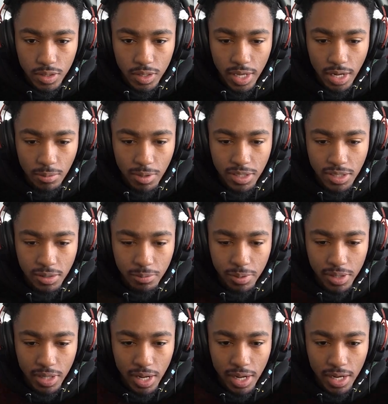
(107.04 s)
Calibration
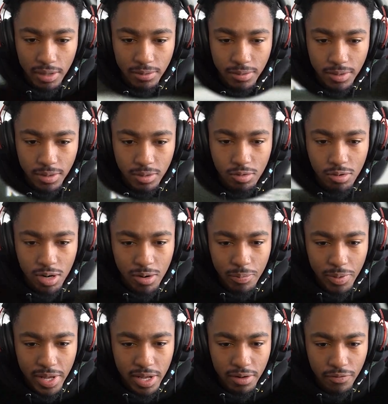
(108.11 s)
complete. Alright. Who are they
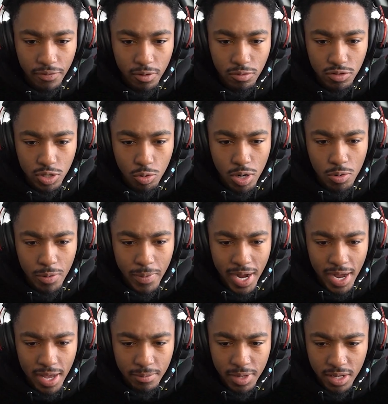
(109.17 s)
playing the flute? Squidward
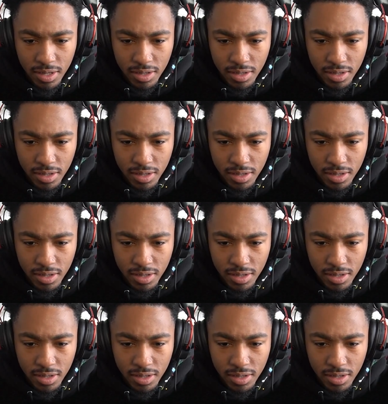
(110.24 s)
behind me?